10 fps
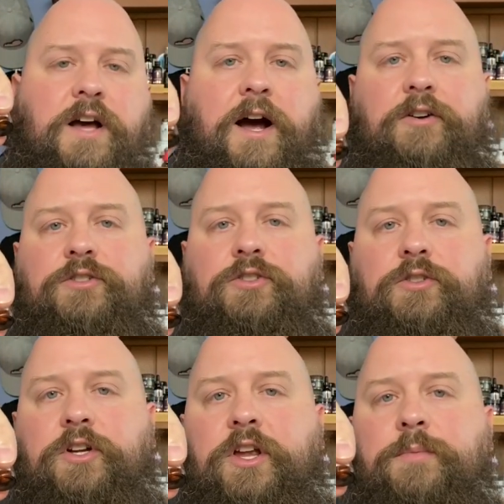Irish
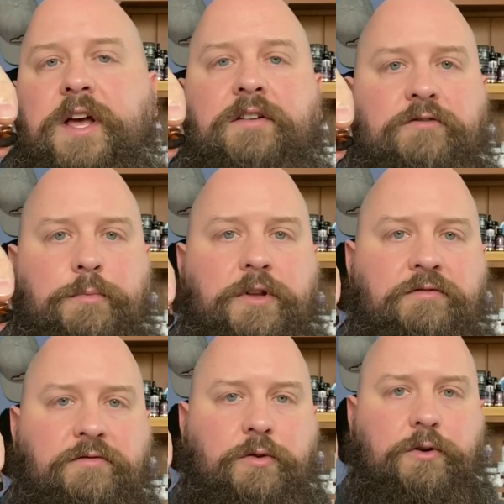Cream, and
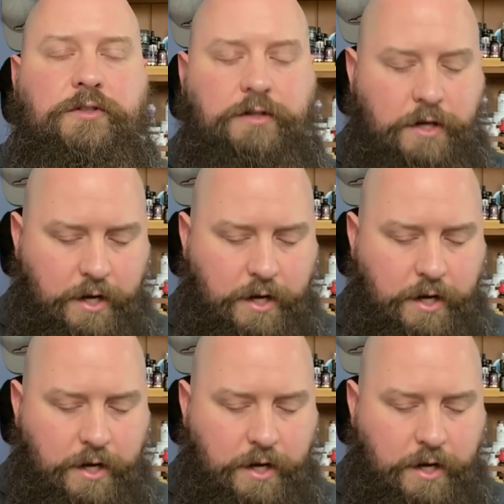Forbidden Forest.